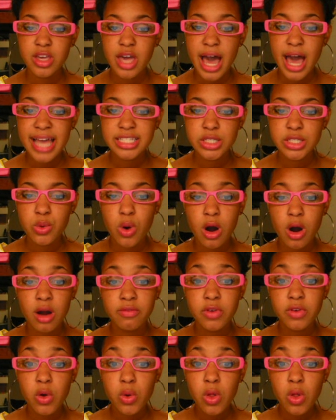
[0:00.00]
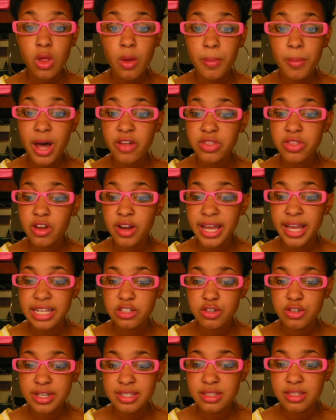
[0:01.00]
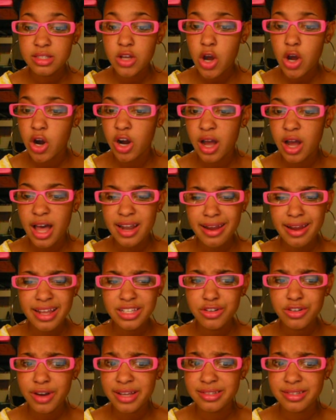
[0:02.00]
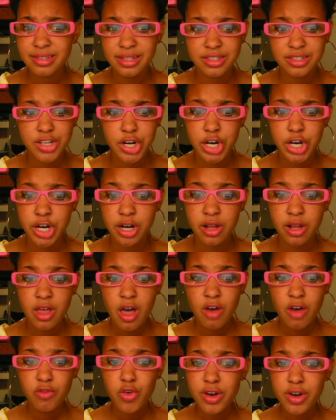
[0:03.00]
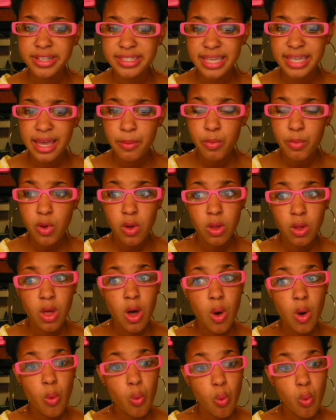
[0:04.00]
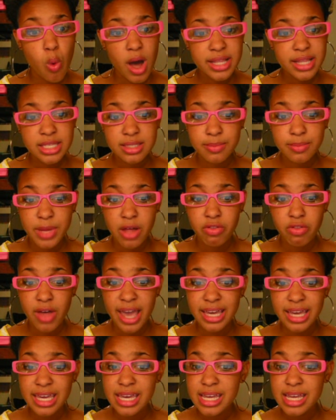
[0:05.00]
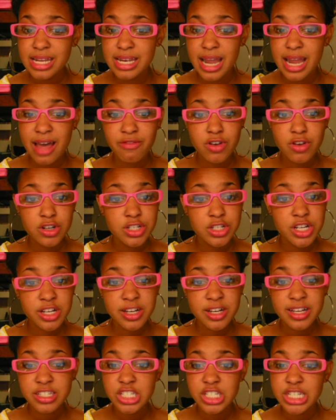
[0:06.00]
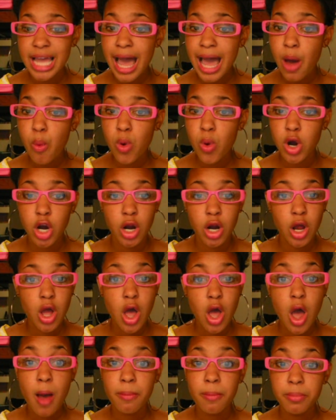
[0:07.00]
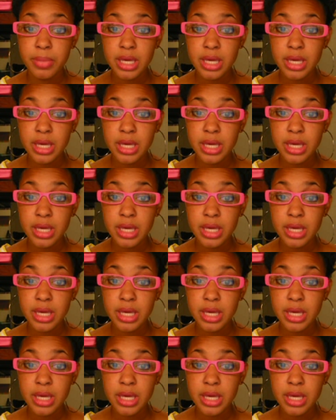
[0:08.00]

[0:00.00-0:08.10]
The guys who are vocal about their interests are uninteresting to her. For example, one smelled like he never took a shower.